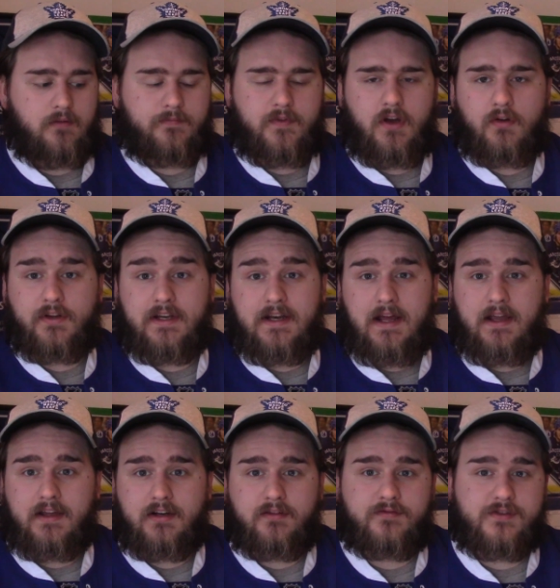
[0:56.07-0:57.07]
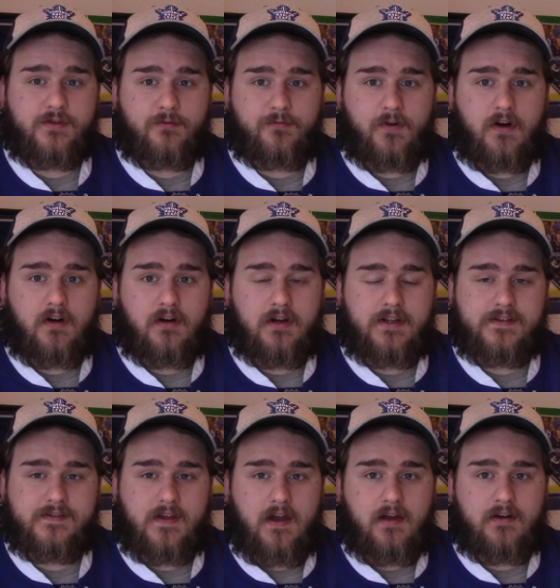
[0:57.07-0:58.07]
The only negative so far is
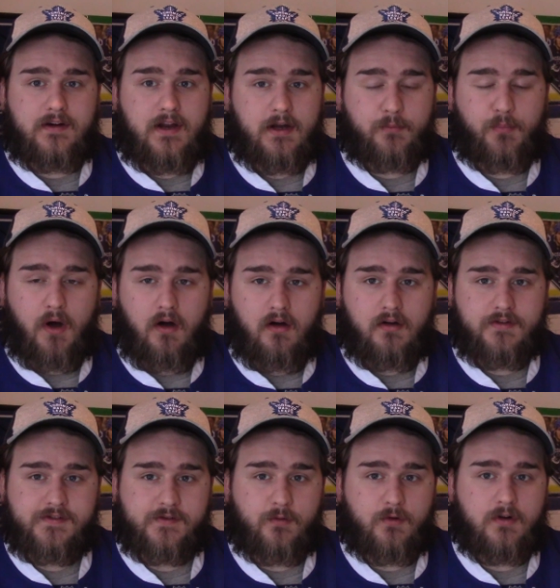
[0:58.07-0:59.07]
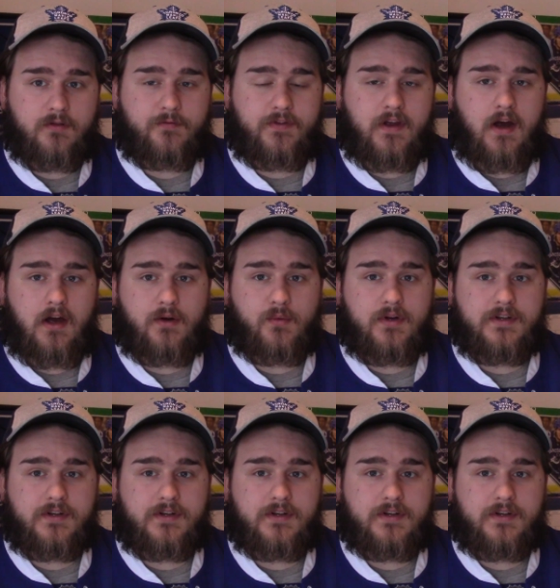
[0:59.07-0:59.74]
that Nick Paul scored for the Ottawa